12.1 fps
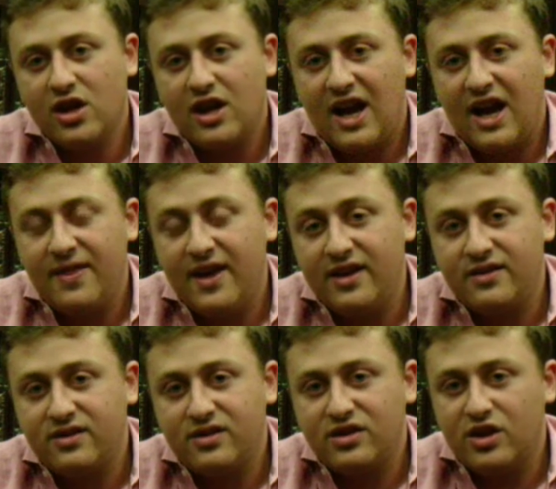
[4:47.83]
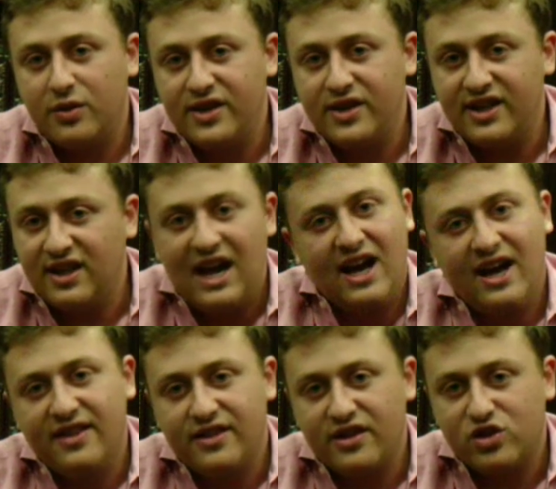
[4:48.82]
And then, Ne'ilah
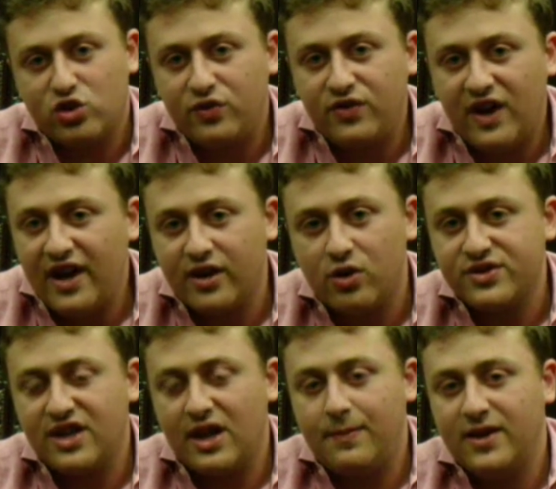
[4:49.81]
and the shofar goes up,